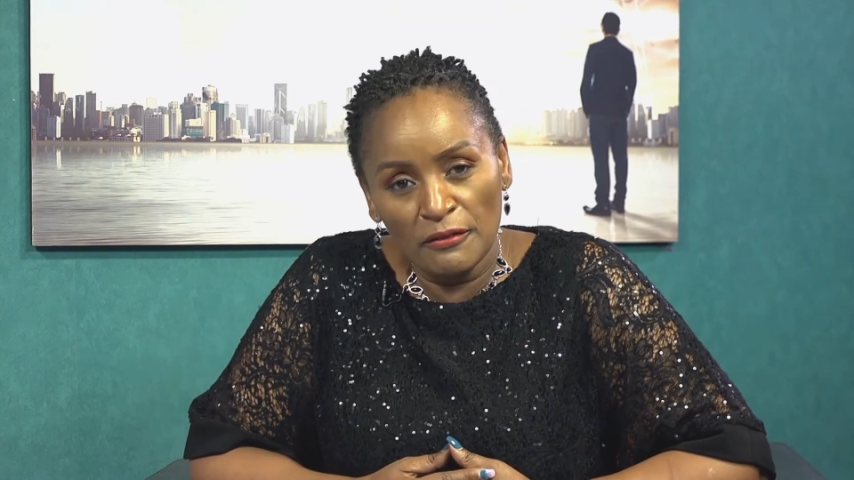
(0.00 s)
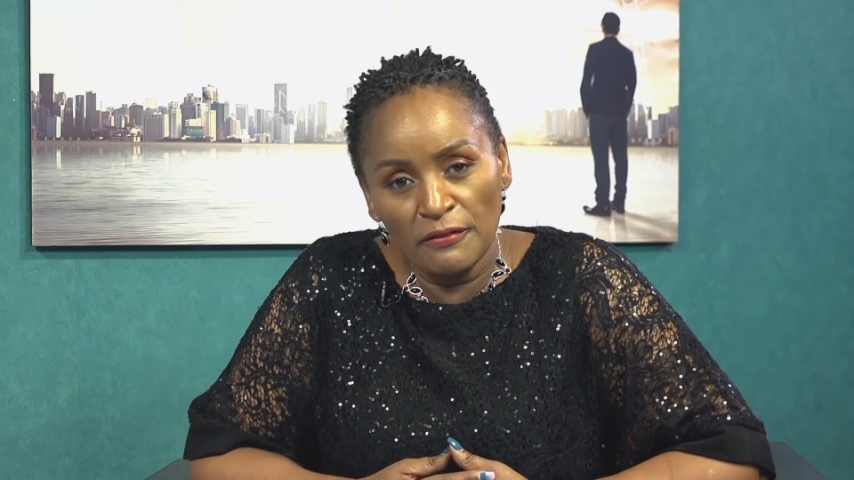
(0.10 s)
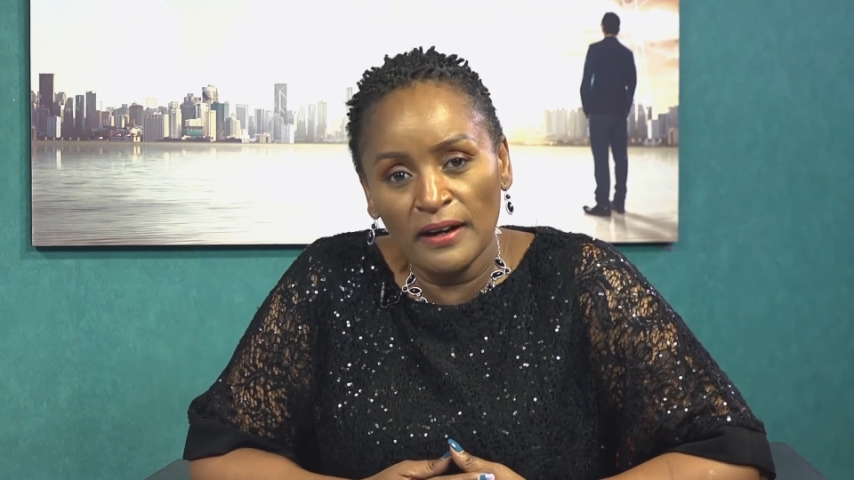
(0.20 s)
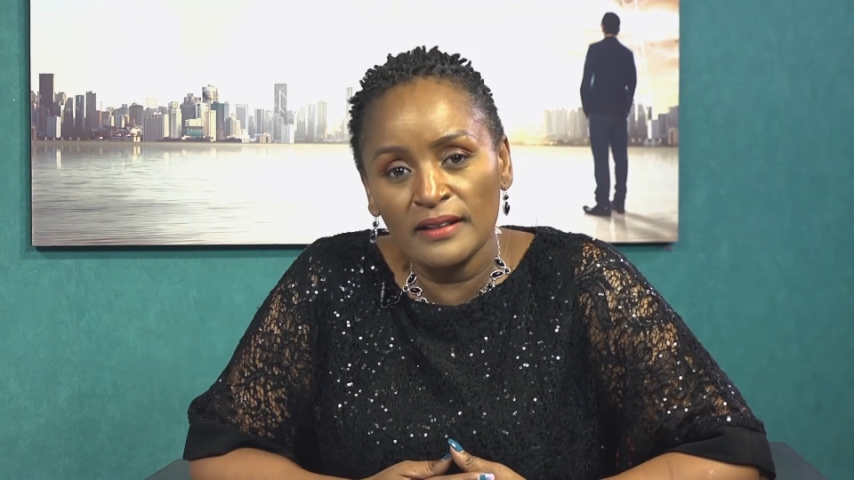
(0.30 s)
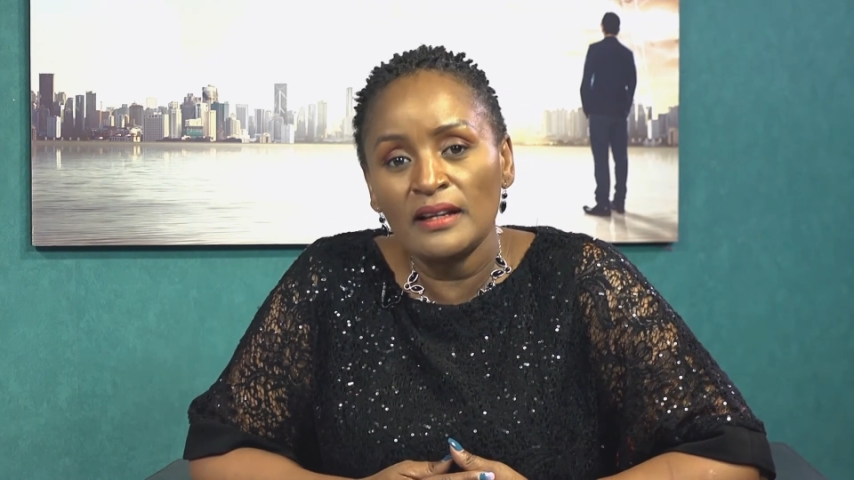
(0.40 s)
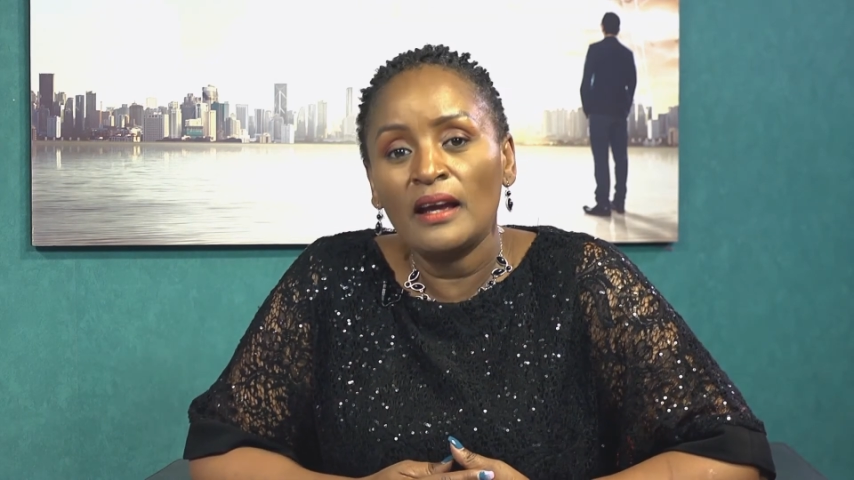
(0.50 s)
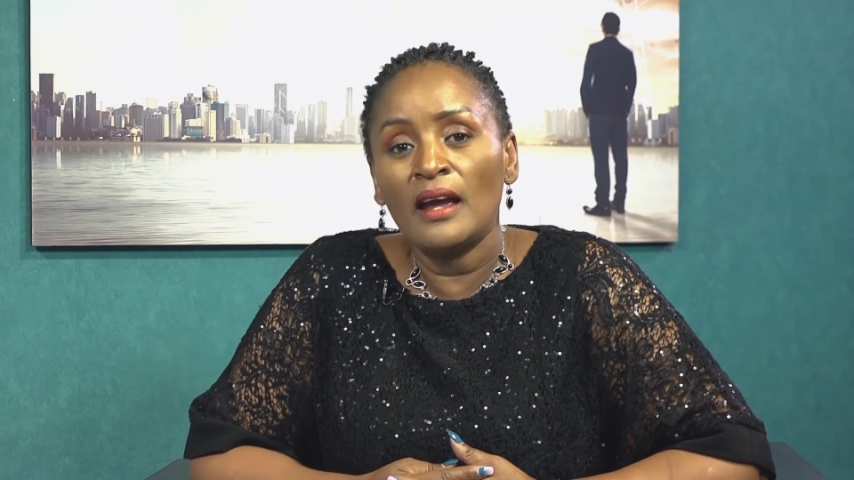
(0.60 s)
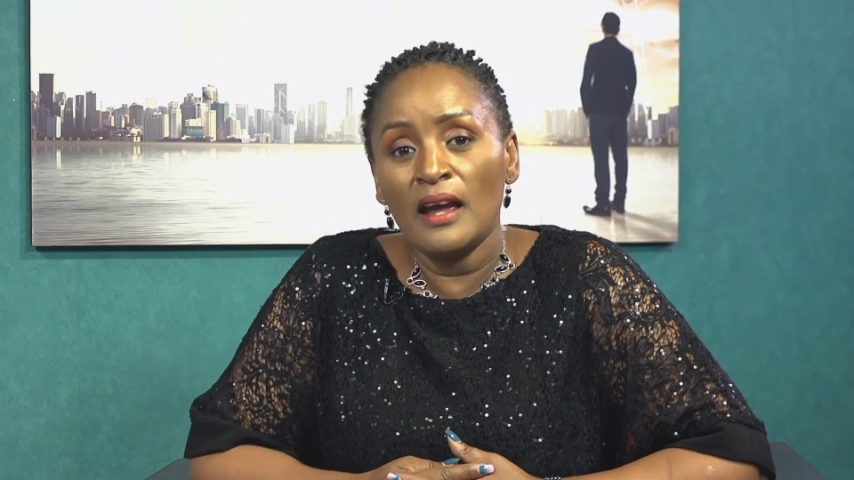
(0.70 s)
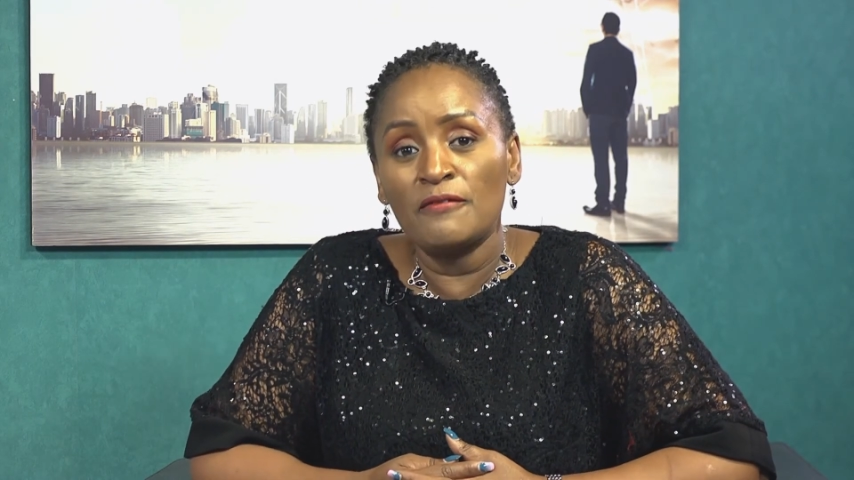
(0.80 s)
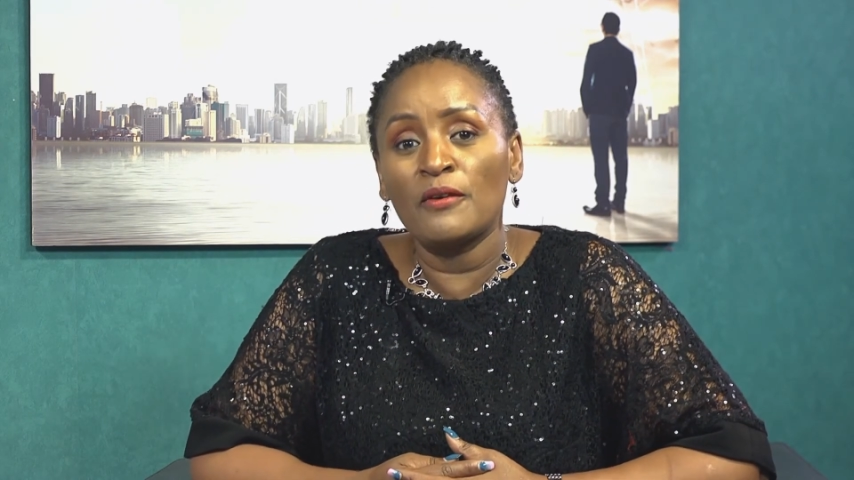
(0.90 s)
affect
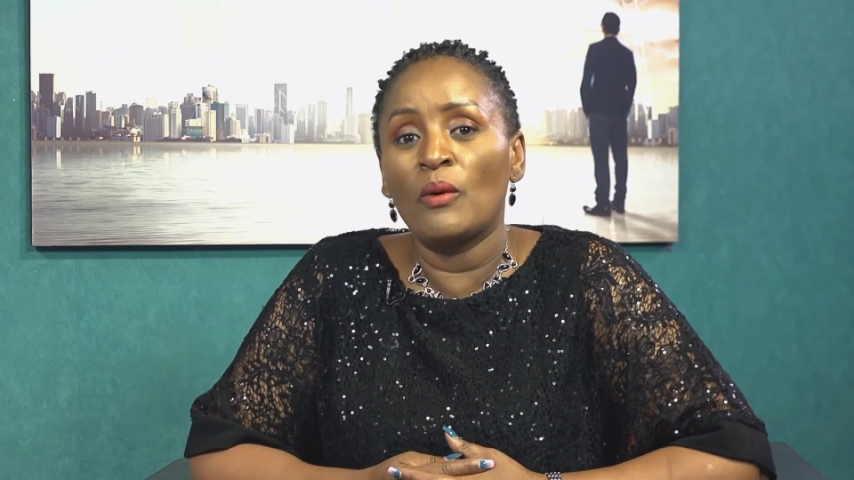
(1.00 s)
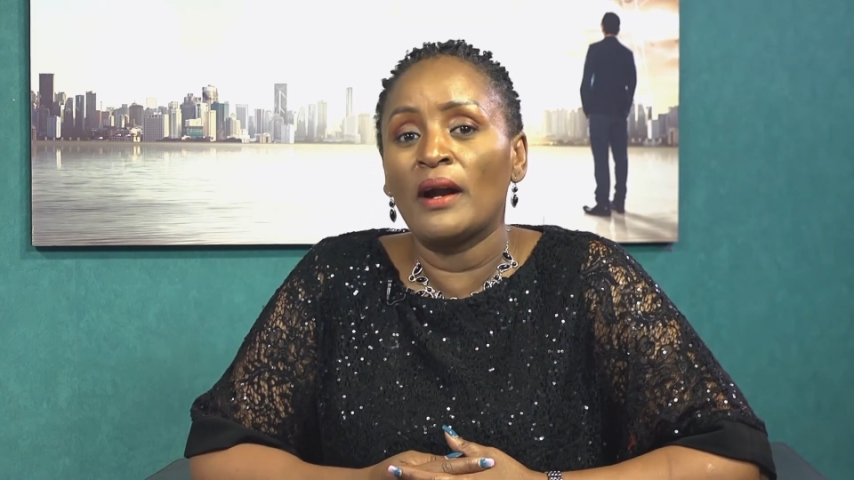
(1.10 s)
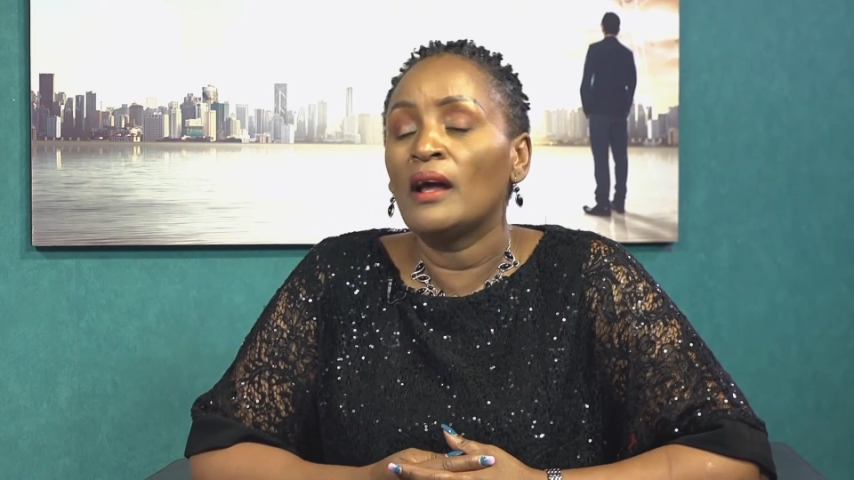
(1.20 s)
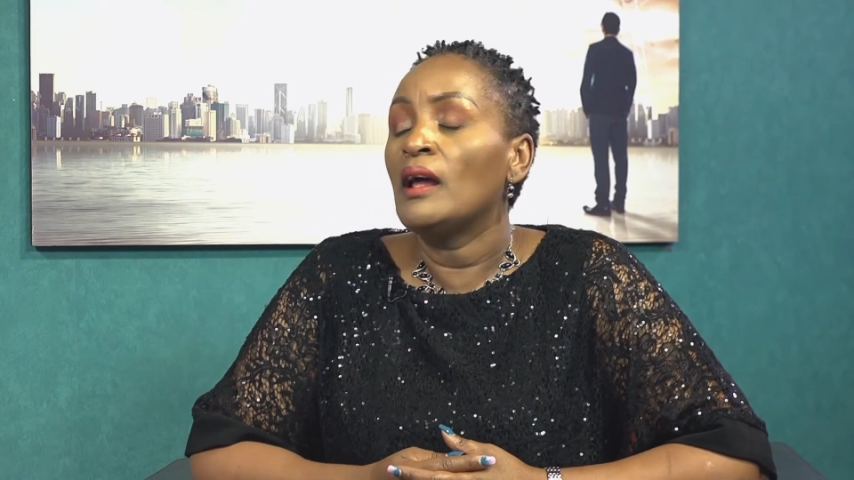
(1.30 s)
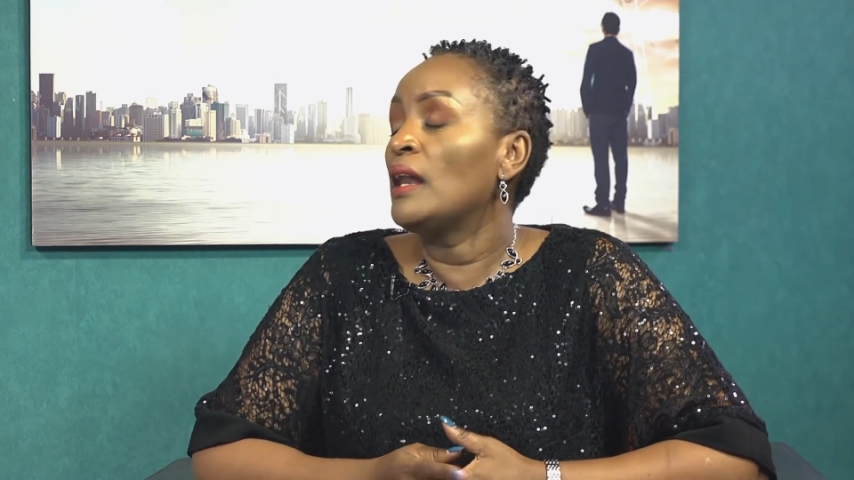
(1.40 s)
everyone?